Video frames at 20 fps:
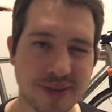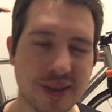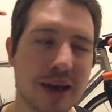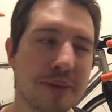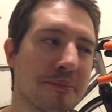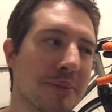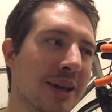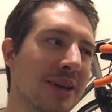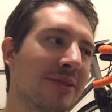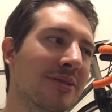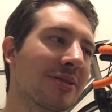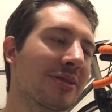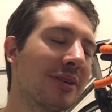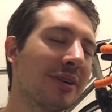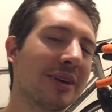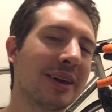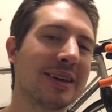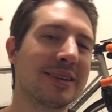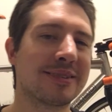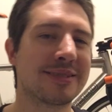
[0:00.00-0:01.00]
That means
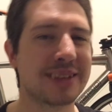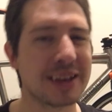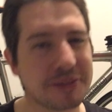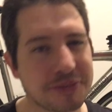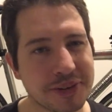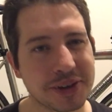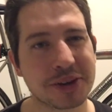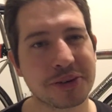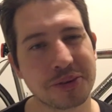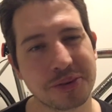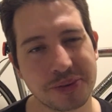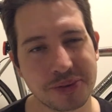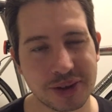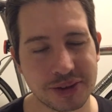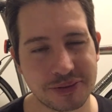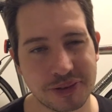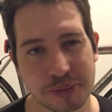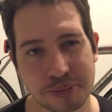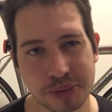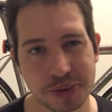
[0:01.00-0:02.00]
that it's difficult
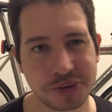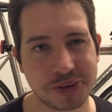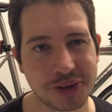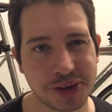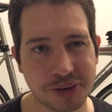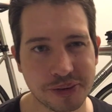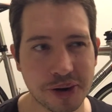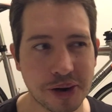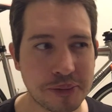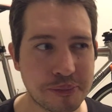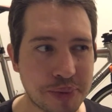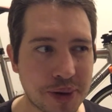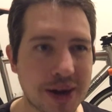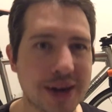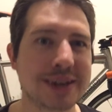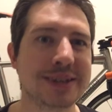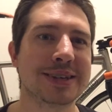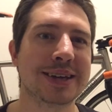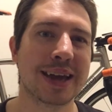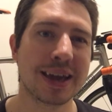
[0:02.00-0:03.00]
if you're building your own
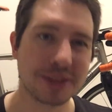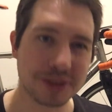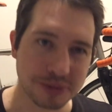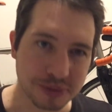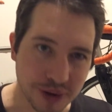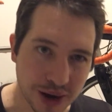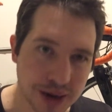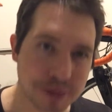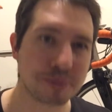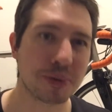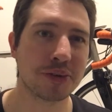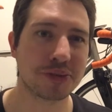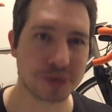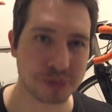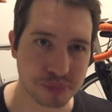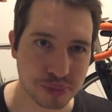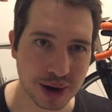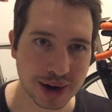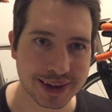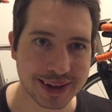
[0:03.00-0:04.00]
bike to get the right
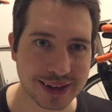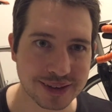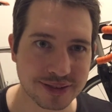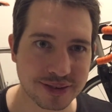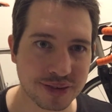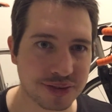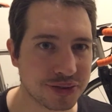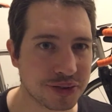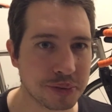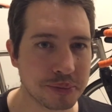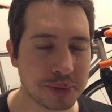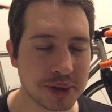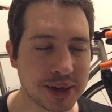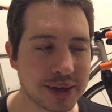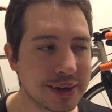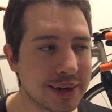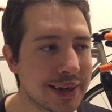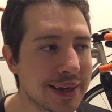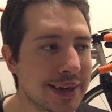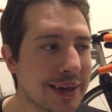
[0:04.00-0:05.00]
bottom bracket system that
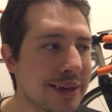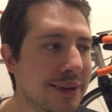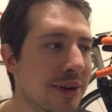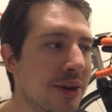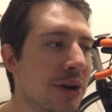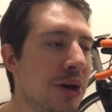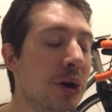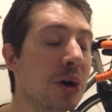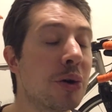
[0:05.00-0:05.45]
you need,